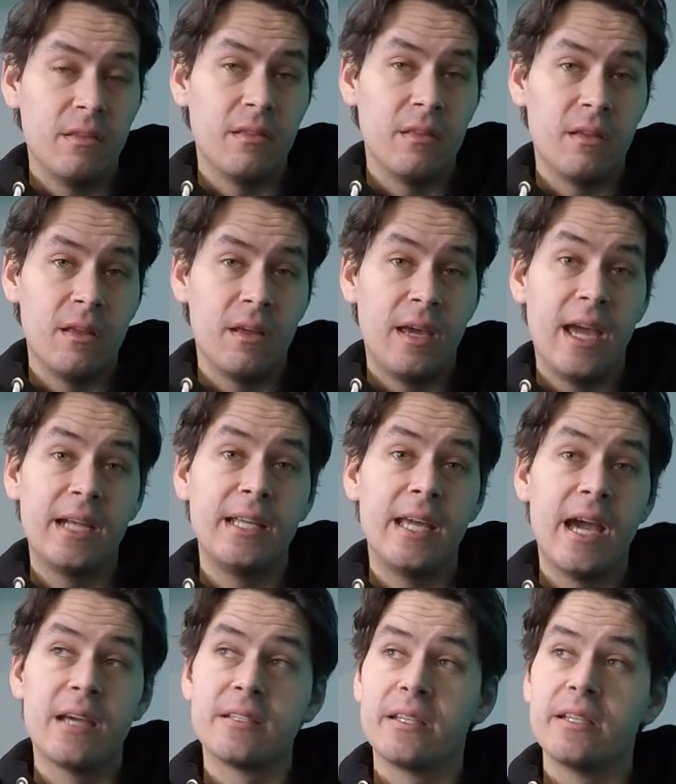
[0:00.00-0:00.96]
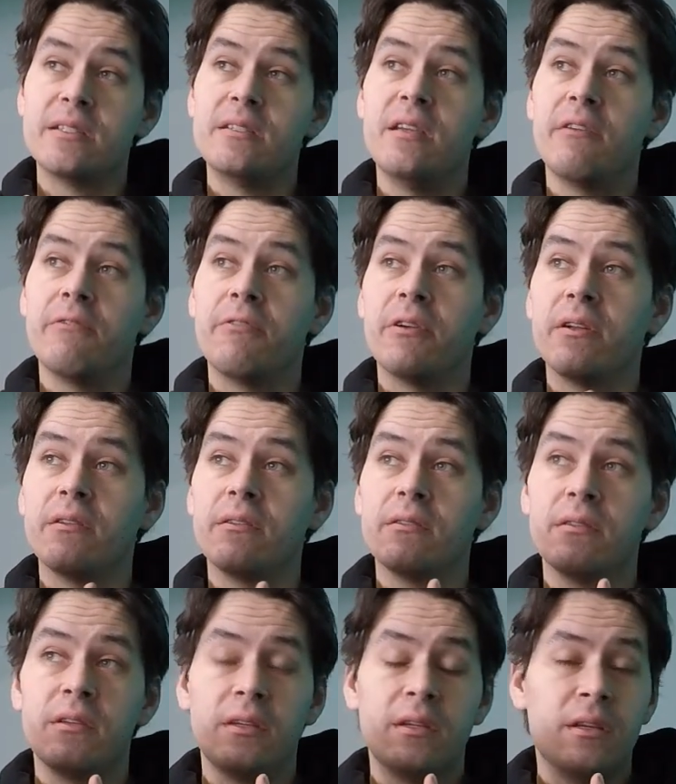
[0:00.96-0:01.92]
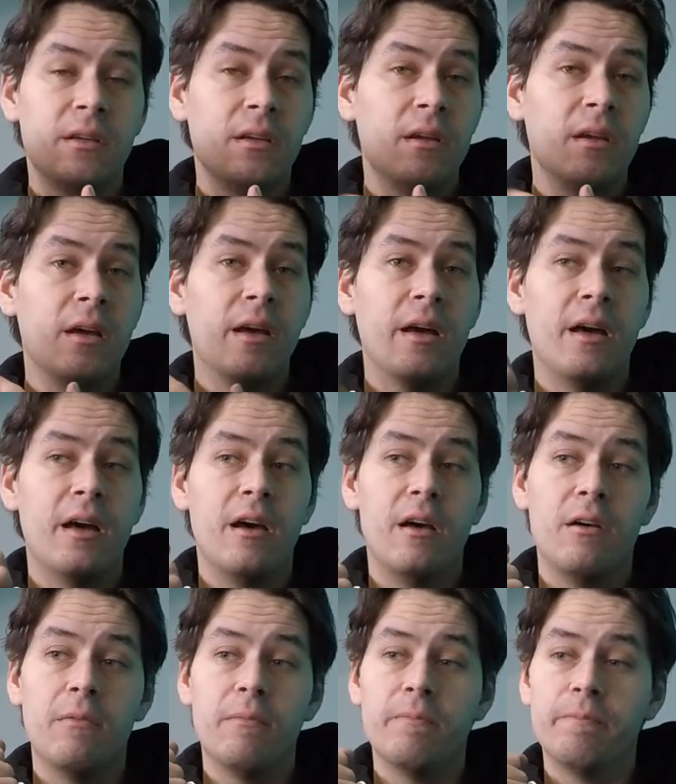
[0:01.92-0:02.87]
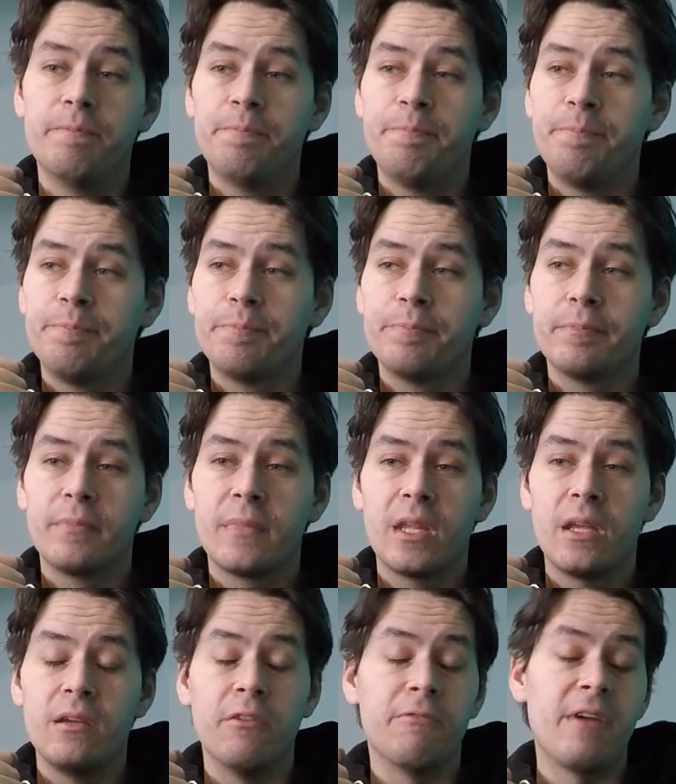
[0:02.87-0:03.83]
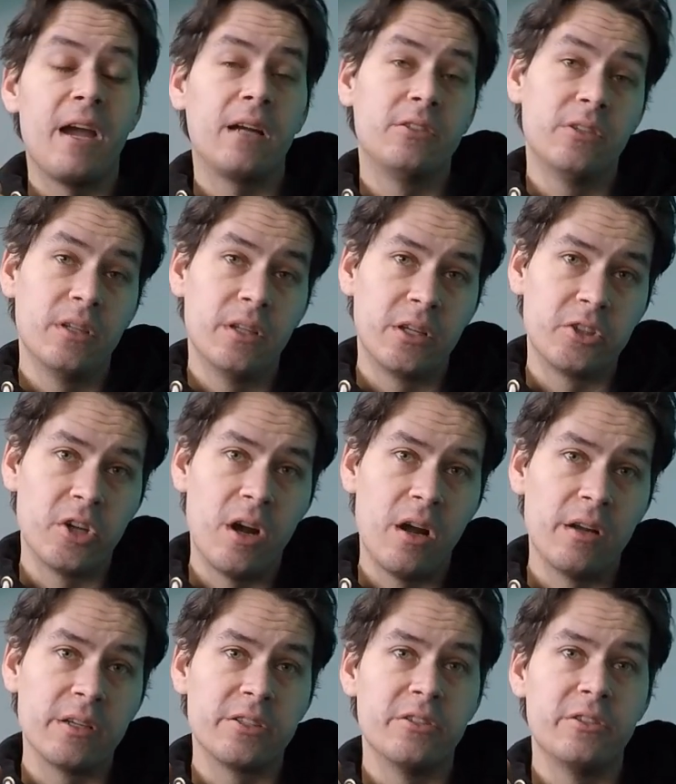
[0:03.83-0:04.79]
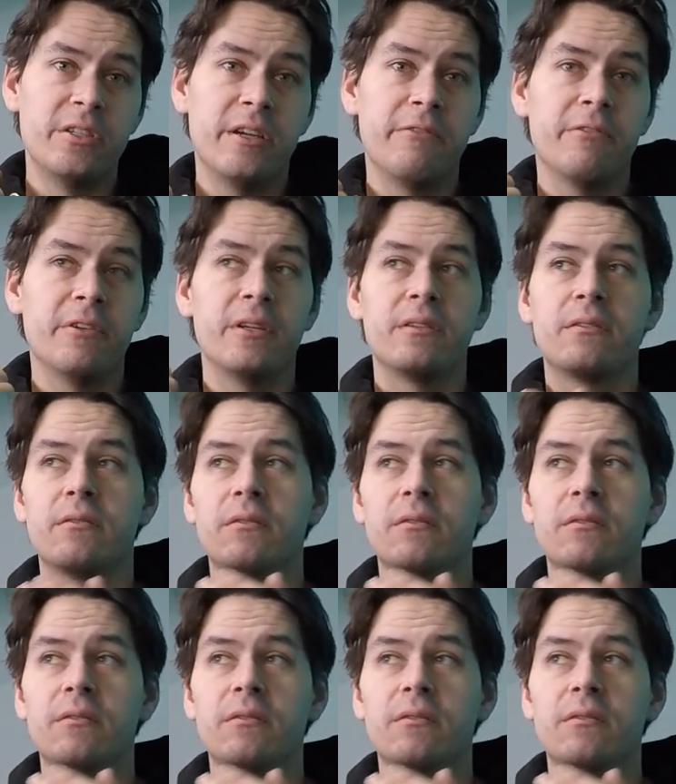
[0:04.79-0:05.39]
head gasket's different, your factory electronics are different.